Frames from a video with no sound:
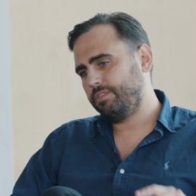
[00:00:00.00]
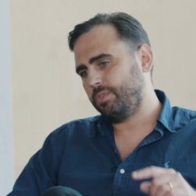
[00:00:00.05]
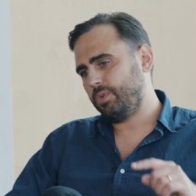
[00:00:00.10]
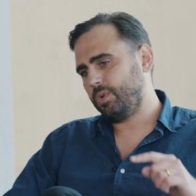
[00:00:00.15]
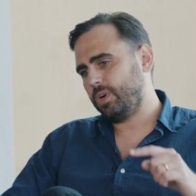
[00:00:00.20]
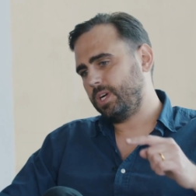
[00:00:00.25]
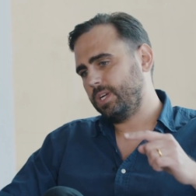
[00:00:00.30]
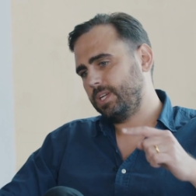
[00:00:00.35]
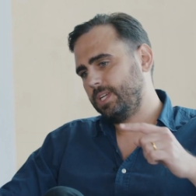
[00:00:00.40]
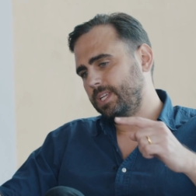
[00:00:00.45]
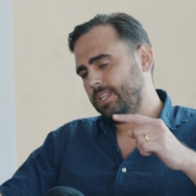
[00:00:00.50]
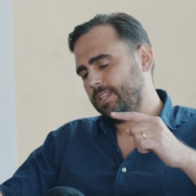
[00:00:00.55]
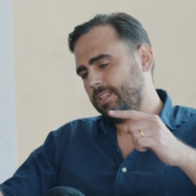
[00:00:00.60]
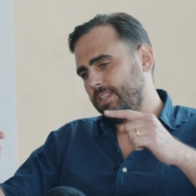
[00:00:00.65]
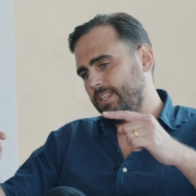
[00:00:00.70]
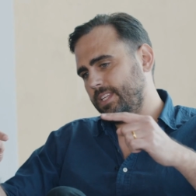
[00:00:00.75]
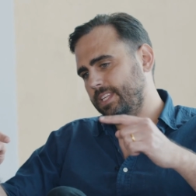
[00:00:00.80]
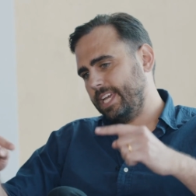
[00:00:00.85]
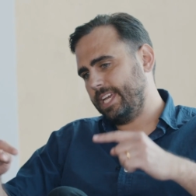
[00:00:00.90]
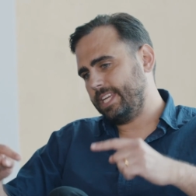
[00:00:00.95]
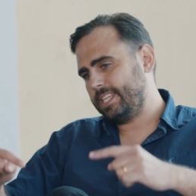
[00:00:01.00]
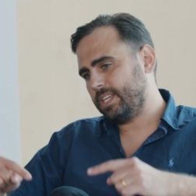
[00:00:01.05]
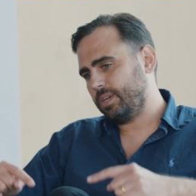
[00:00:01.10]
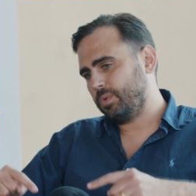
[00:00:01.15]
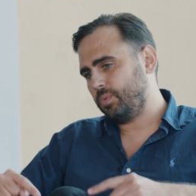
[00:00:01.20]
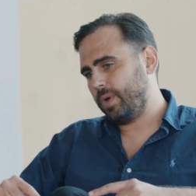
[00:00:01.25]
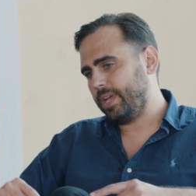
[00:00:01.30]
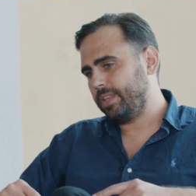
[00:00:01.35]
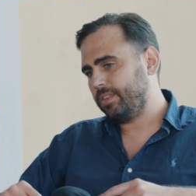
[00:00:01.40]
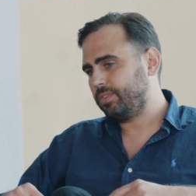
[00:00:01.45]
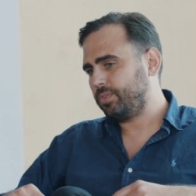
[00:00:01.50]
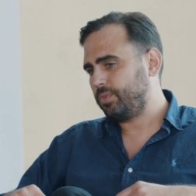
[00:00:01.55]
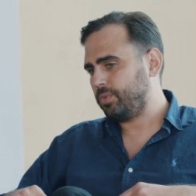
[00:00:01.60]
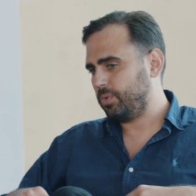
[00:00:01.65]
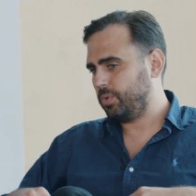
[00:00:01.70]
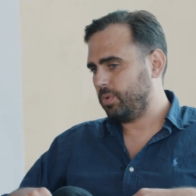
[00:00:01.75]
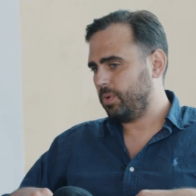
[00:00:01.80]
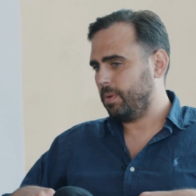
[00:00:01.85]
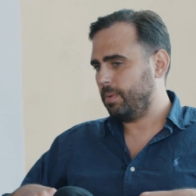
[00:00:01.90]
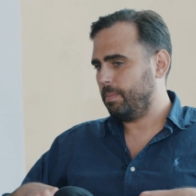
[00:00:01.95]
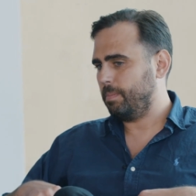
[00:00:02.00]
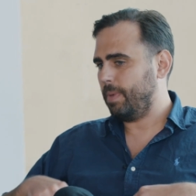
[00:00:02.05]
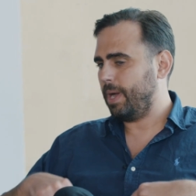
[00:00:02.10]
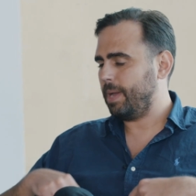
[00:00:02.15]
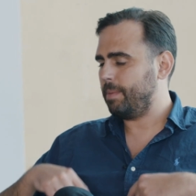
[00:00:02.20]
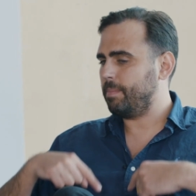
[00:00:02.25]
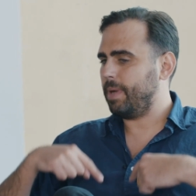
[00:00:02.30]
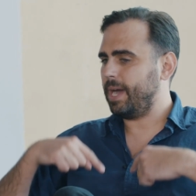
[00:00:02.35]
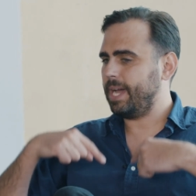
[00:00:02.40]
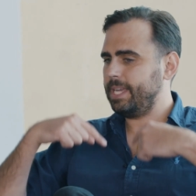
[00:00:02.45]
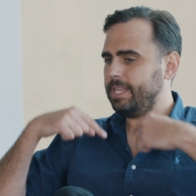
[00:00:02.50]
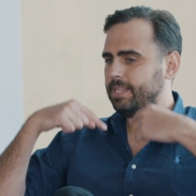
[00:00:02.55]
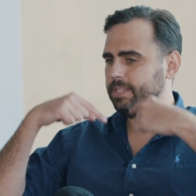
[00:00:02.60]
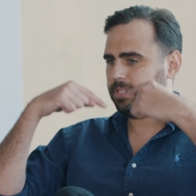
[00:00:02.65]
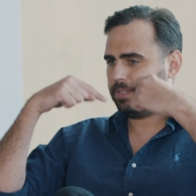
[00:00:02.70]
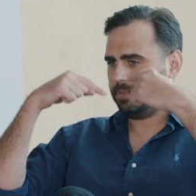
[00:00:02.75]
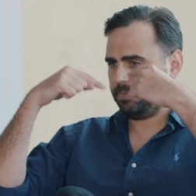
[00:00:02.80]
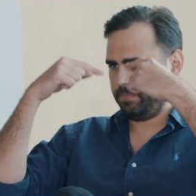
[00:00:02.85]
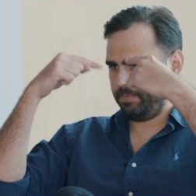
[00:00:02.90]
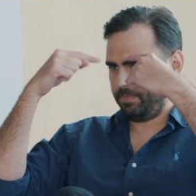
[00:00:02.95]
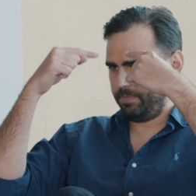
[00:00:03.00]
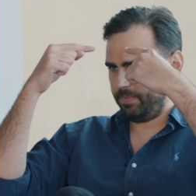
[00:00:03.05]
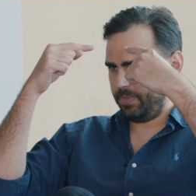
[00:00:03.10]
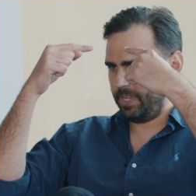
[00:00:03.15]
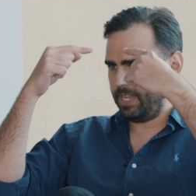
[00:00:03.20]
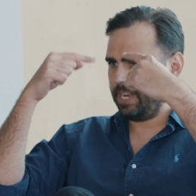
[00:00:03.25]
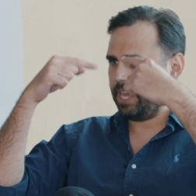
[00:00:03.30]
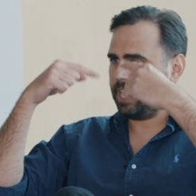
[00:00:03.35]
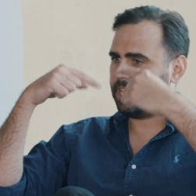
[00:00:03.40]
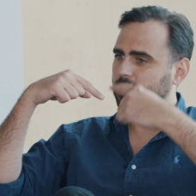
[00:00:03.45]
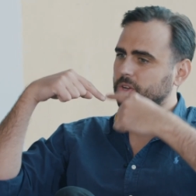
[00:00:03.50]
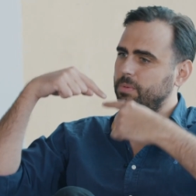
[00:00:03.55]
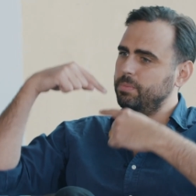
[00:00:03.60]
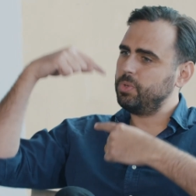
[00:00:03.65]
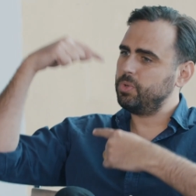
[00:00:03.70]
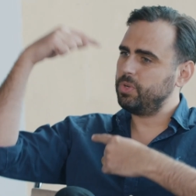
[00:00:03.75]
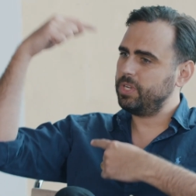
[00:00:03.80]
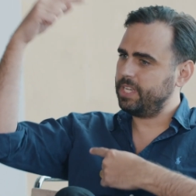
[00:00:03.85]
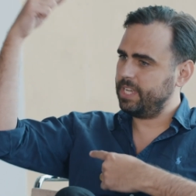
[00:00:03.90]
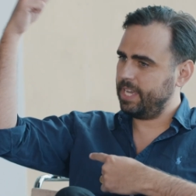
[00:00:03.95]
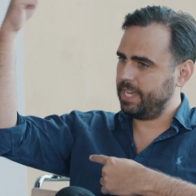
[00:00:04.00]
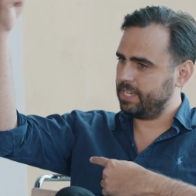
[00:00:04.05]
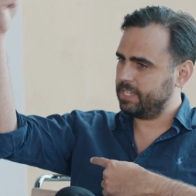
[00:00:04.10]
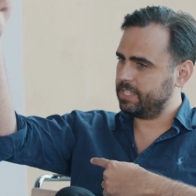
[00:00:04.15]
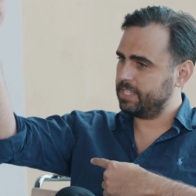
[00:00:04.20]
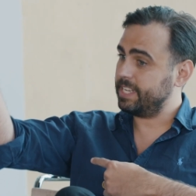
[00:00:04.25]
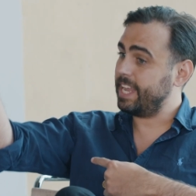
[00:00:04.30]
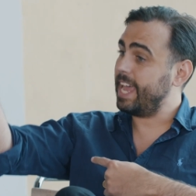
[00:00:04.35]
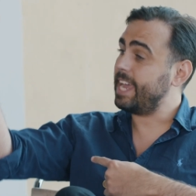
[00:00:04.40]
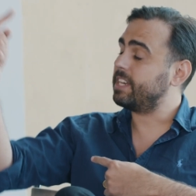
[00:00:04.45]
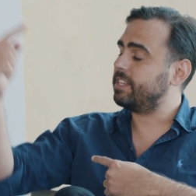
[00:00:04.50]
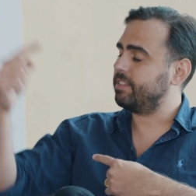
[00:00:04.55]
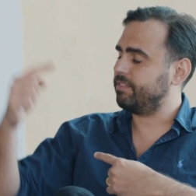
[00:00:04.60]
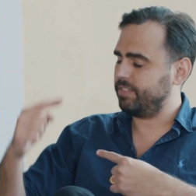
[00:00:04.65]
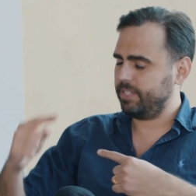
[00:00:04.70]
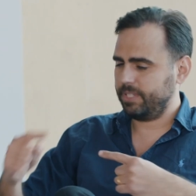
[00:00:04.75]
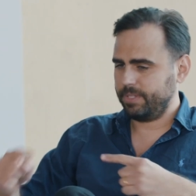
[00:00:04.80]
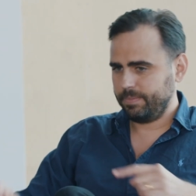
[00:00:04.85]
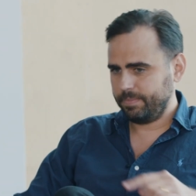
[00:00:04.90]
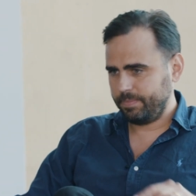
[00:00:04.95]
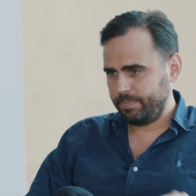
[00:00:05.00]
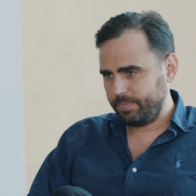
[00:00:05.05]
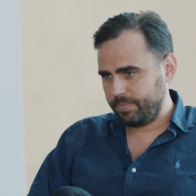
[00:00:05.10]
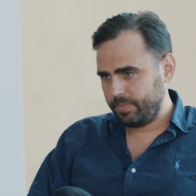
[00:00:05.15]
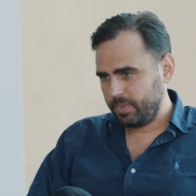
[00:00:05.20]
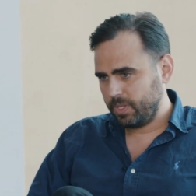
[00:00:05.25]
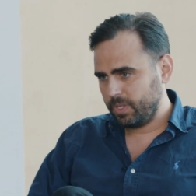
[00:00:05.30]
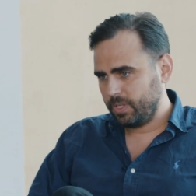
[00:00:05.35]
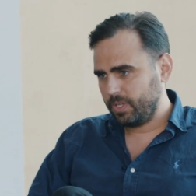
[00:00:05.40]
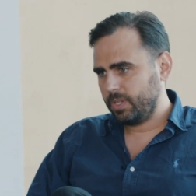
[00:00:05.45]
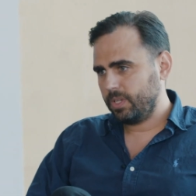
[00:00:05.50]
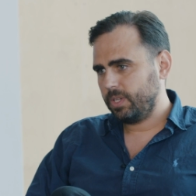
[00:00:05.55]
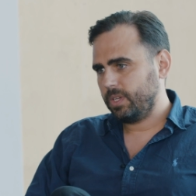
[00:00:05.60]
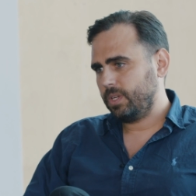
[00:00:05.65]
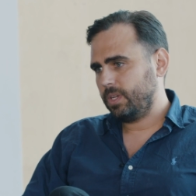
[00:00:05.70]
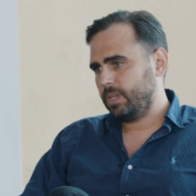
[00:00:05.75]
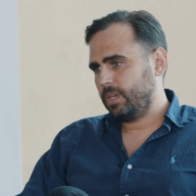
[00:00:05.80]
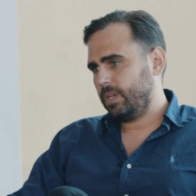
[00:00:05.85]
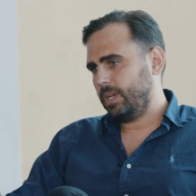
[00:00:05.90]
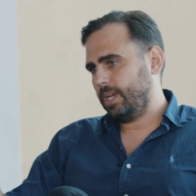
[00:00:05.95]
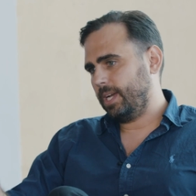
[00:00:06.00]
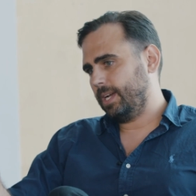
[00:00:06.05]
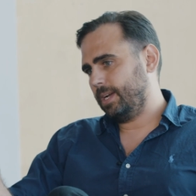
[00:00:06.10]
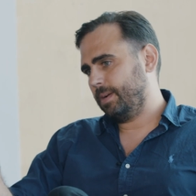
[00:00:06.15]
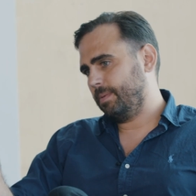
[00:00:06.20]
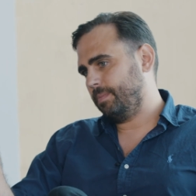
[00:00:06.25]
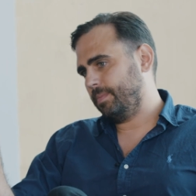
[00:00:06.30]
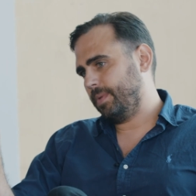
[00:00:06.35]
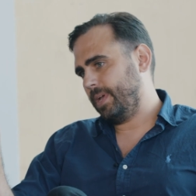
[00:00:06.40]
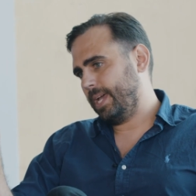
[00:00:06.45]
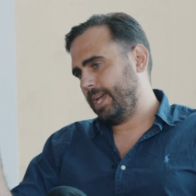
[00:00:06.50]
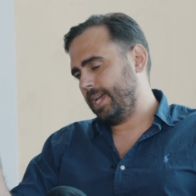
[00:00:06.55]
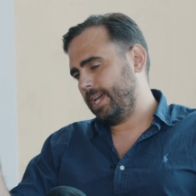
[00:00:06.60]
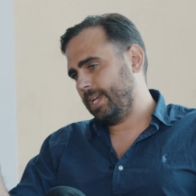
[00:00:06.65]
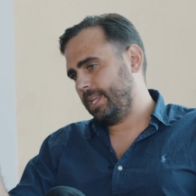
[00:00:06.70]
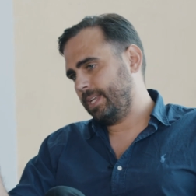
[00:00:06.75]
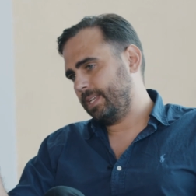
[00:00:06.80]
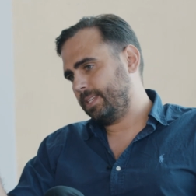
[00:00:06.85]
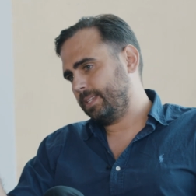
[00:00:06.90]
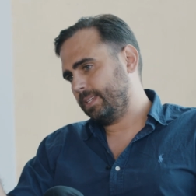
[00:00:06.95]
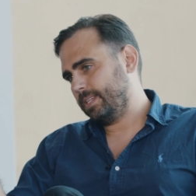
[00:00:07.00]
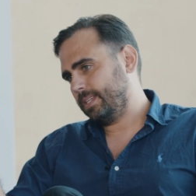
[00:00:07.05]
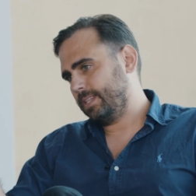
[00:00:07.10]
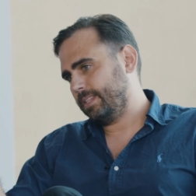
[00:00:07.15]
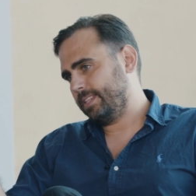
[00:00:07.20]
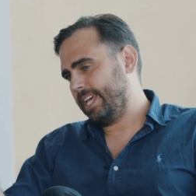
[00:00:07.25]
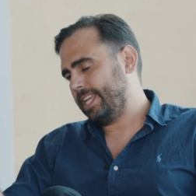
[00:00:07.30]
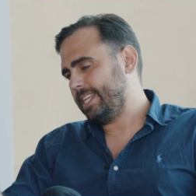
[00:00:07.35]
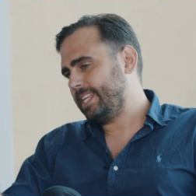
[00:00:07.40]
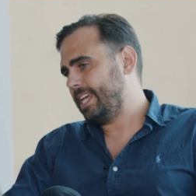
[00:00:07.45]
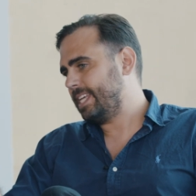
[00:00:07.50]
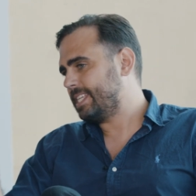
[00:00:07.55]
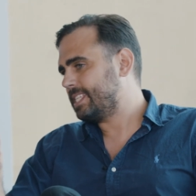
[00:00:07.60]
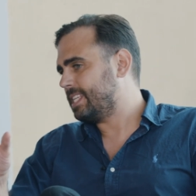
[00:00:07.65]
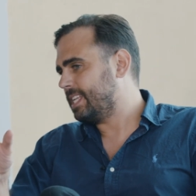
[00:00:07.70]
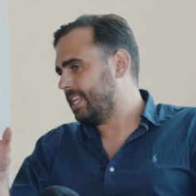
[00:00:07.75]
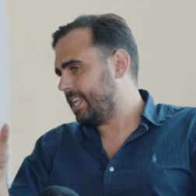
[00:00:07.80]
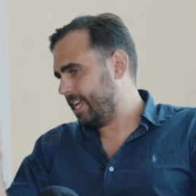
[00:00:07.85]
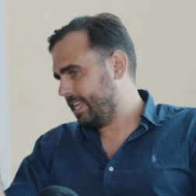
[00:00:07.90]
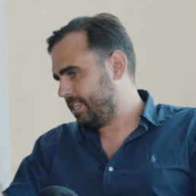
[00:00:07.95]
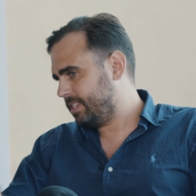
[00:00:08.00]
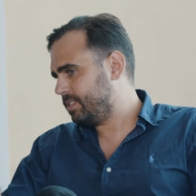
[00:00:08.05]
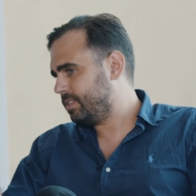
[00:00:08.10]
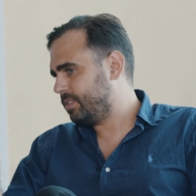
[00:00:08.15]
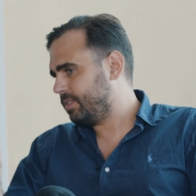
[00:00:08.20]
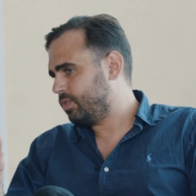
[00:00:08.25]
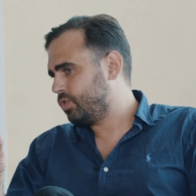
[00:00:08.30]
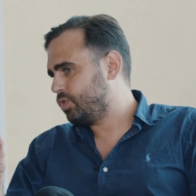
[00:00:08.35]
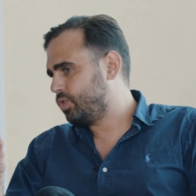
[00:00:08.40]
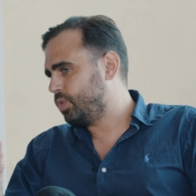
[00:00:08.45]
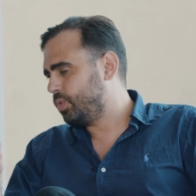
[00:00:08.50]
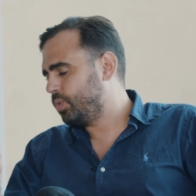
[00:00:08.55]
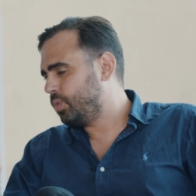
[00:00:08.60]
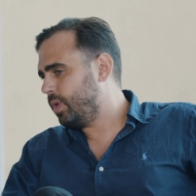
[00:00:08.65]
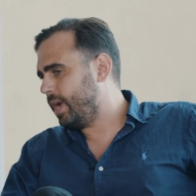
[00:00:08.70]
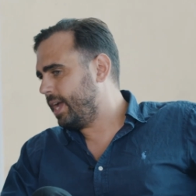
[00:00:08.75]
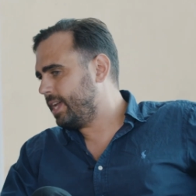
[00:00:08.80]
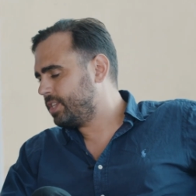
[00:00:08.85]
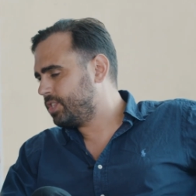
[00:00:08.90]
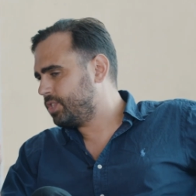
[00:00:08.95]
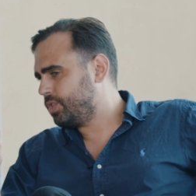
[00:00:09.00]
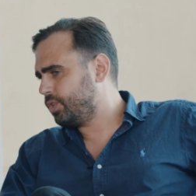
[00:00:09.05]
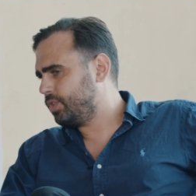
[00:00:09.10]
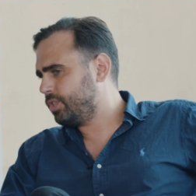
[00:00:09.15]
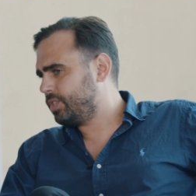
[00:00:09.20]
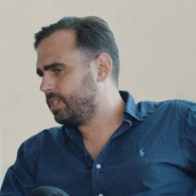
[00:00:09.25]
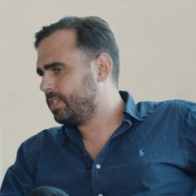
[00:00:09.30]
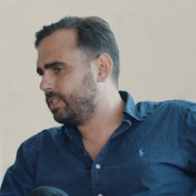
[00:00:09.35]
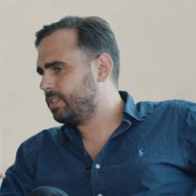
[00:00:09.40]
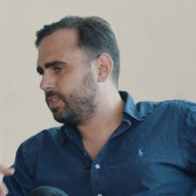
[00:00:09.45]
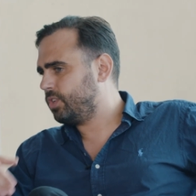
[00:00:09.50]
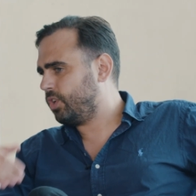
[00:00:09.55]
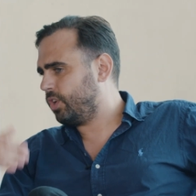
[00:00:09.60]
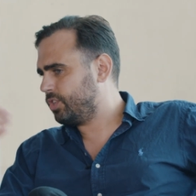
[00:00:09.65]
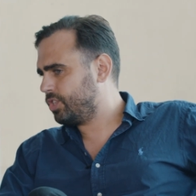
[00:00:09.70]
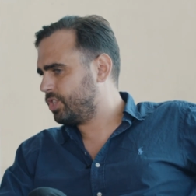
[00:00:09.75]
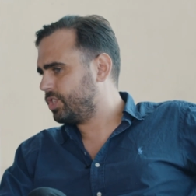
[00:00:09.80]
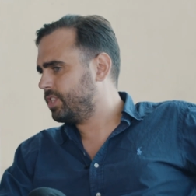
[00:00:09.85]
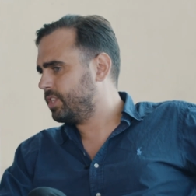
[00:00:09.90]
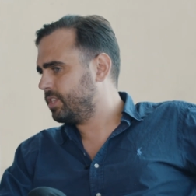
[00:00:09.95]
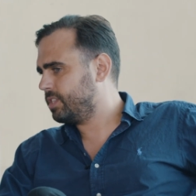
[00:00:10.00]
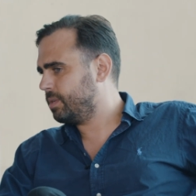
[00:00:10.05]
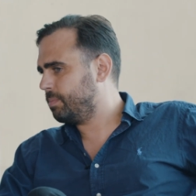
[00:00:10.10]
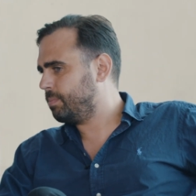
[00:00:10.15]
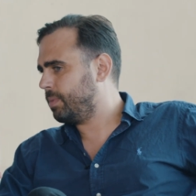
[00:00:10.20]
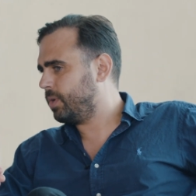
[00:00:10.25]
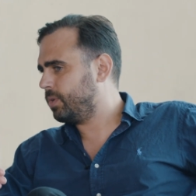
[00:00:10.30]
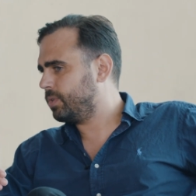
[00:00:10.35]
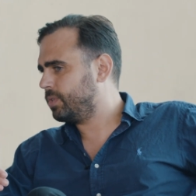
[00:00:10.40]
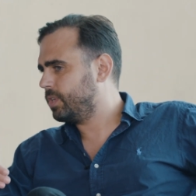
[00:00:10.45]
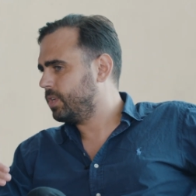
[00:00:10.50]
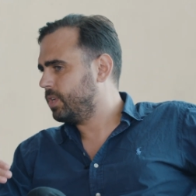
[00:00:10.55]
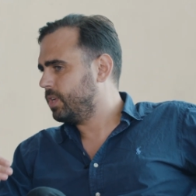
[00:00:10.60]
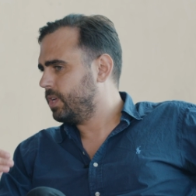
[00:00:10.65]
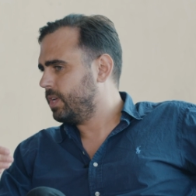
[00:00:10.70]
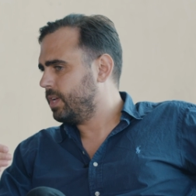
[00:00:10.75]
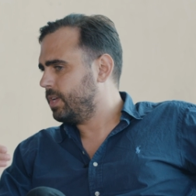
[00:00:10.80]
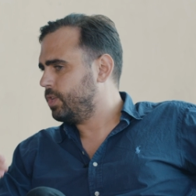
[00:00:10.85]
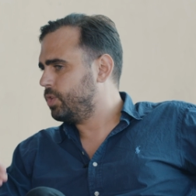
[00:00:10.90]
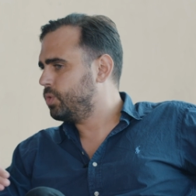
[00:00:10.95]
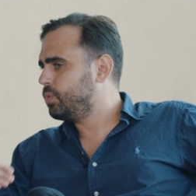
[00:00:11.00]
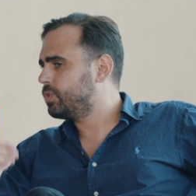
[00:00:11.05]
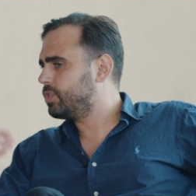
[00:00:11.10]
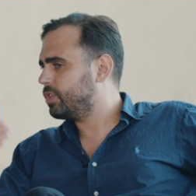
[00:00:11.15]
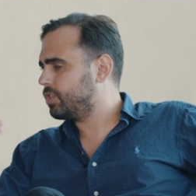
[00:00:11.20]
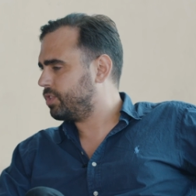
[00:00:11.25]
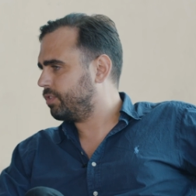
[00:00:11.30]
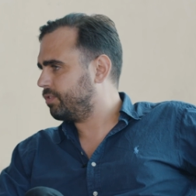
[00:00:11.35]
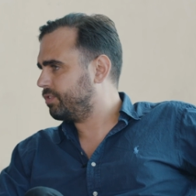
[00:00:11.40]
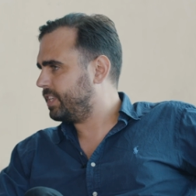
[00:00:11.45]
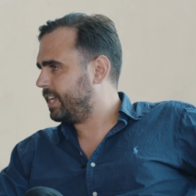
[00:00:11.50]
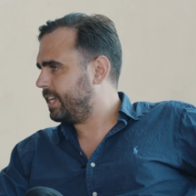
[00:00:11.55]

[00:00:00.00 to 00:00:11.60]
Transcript: for. The data went through my mind, and I communicated it actively. Um, and that has led to a certain consciousness about usage of